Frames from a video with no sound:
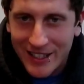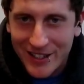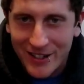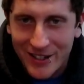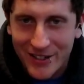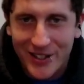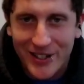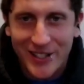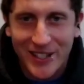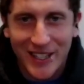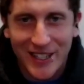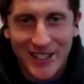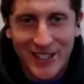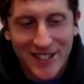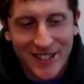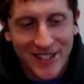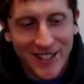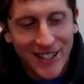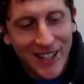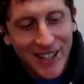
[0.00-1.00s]
So
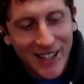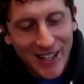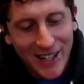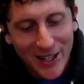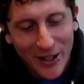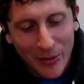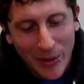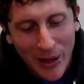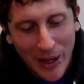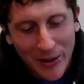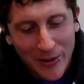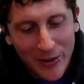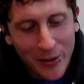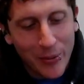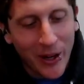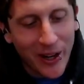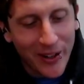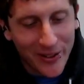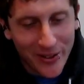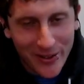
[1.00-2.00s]
it's you know, my two
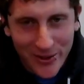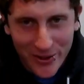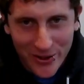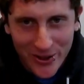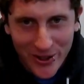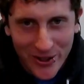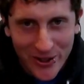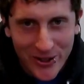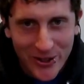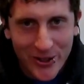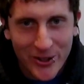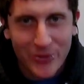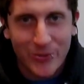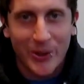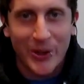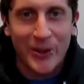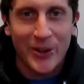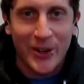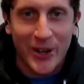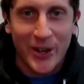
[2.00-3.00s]
bosses are sisters. One
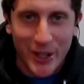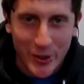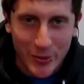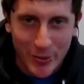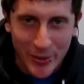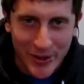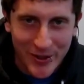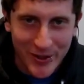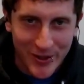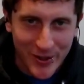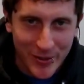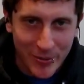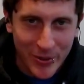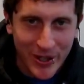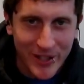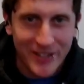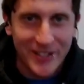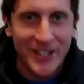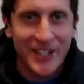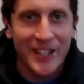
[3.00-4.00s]
of their husbands is the
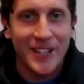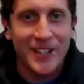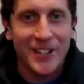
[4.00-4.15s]
president.